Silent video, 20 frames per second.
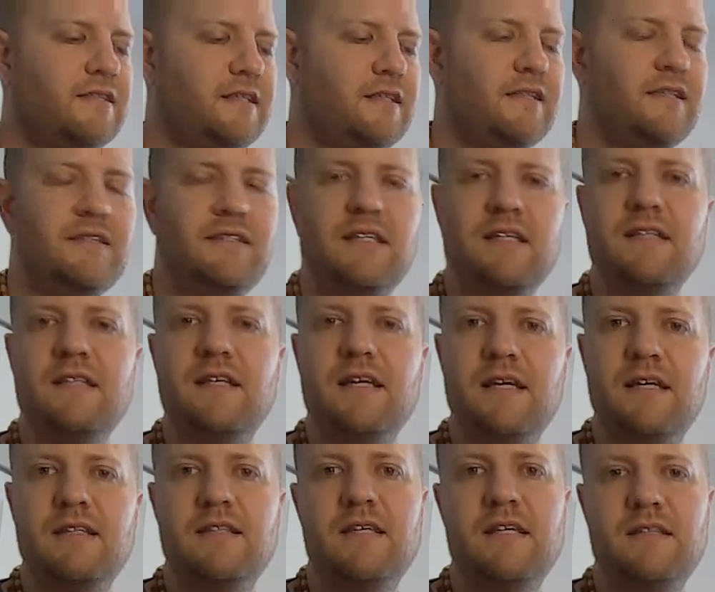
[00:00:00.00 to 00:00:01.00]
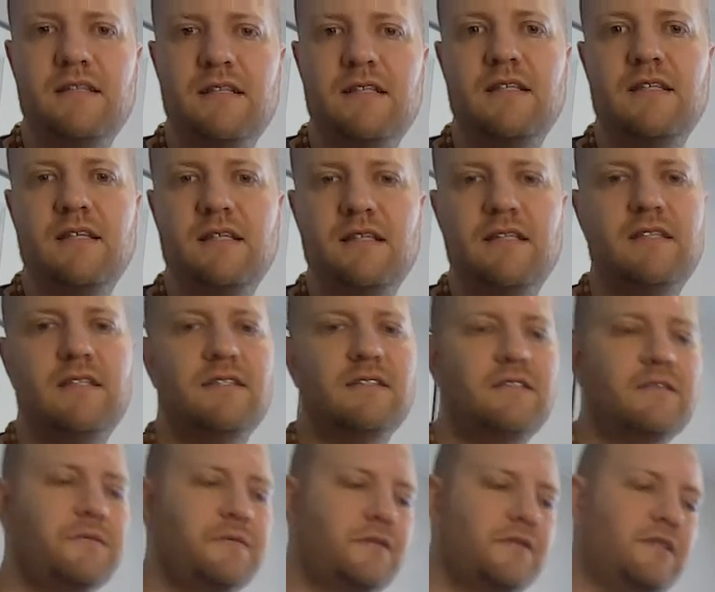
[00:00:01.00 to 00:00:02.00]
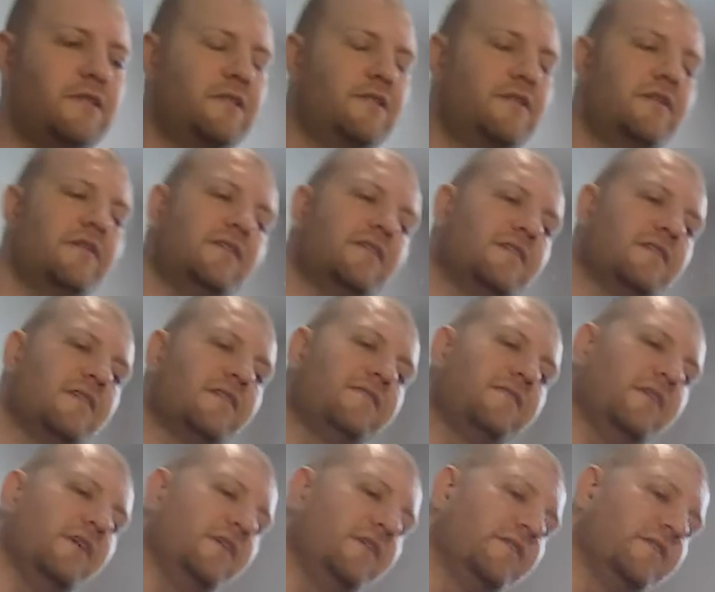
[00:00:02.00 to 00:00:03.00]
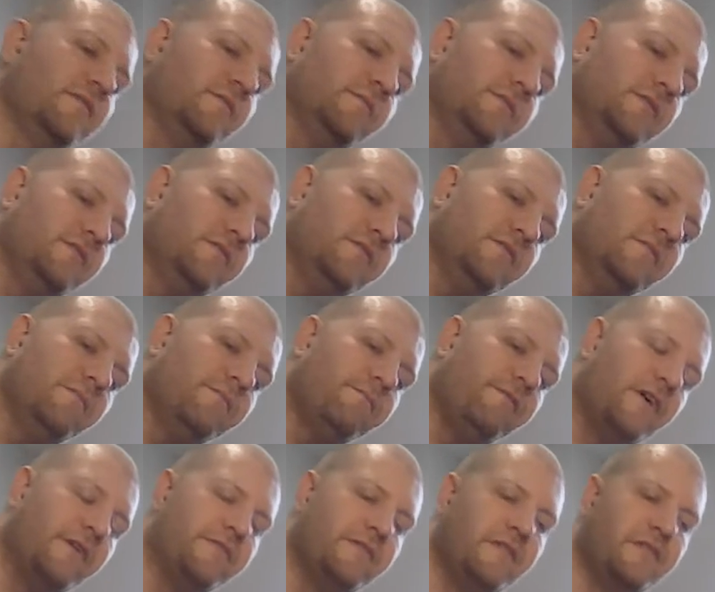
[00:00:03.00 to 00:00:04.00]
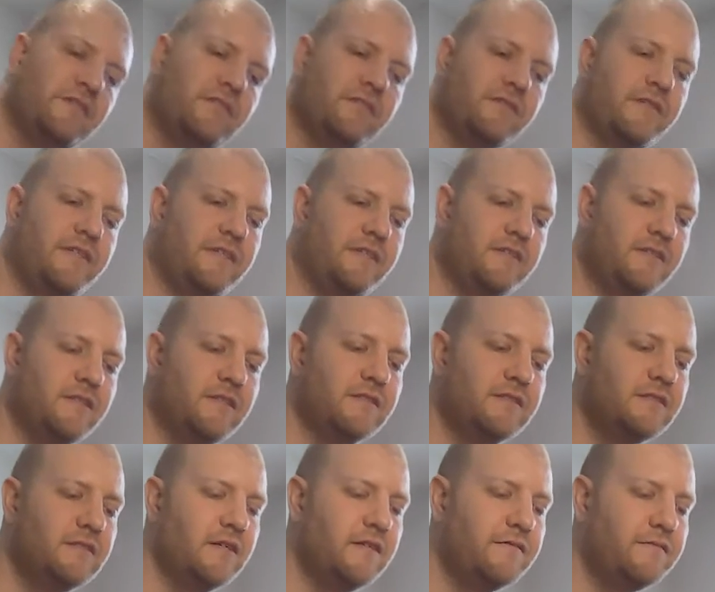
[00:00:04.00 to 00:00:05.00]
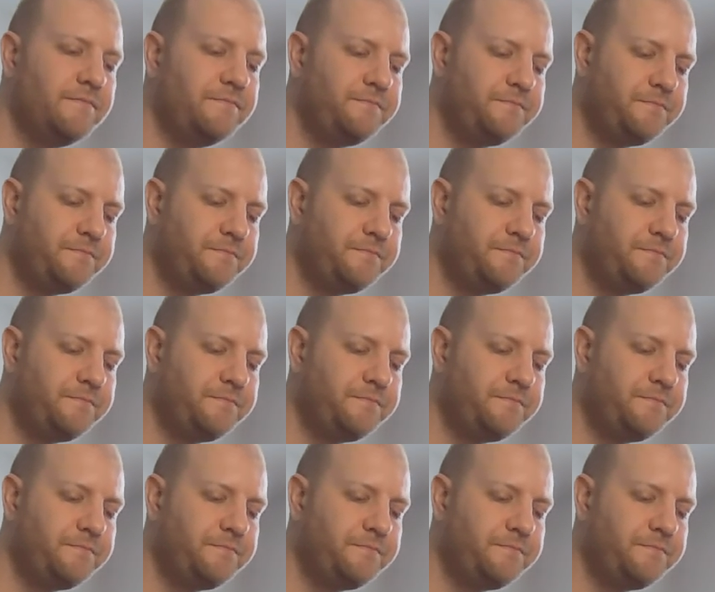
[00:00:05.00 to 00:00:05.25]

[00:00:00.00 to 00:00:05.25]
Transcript: tiniketa. So we'll learn all this stuff later when we do foundational kirtan stuff.